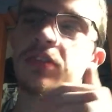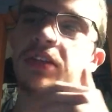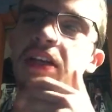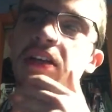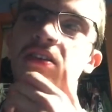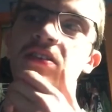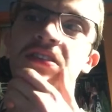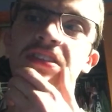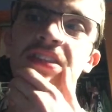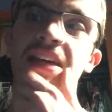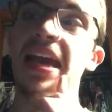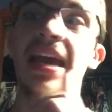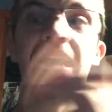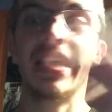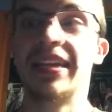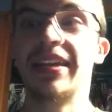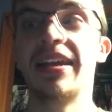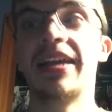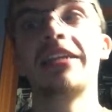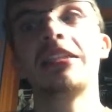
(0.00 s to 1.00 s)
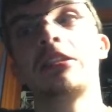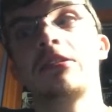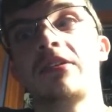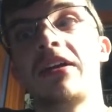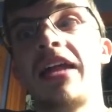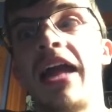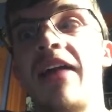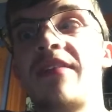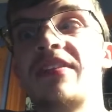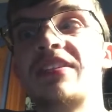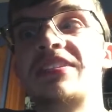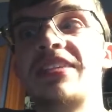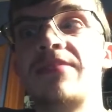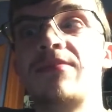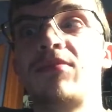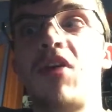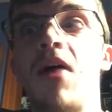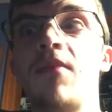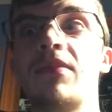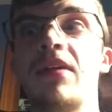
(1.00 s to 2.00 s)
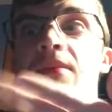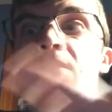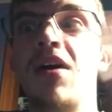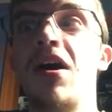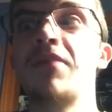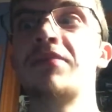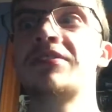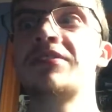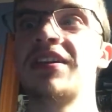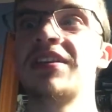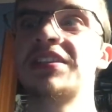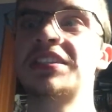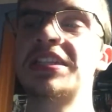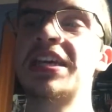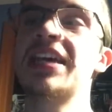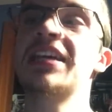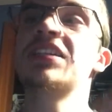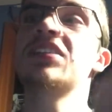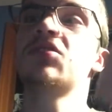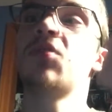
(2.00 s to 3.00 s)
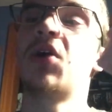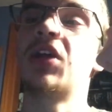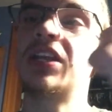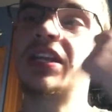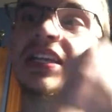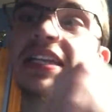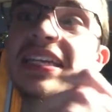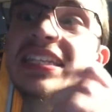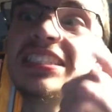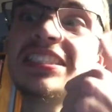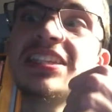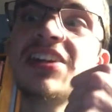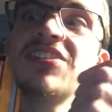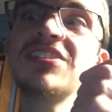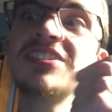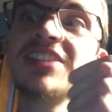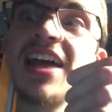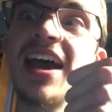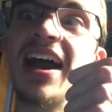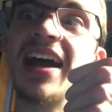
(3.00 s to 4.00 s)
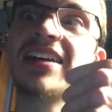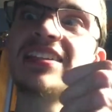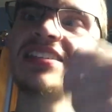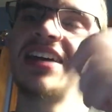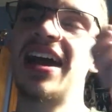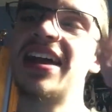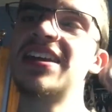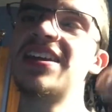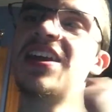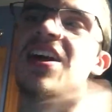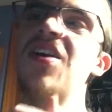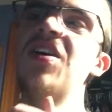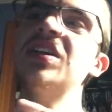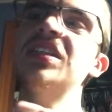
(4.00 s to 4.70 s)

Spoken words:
years, it's going to have the same problem that Mom says. So at least there's that. I know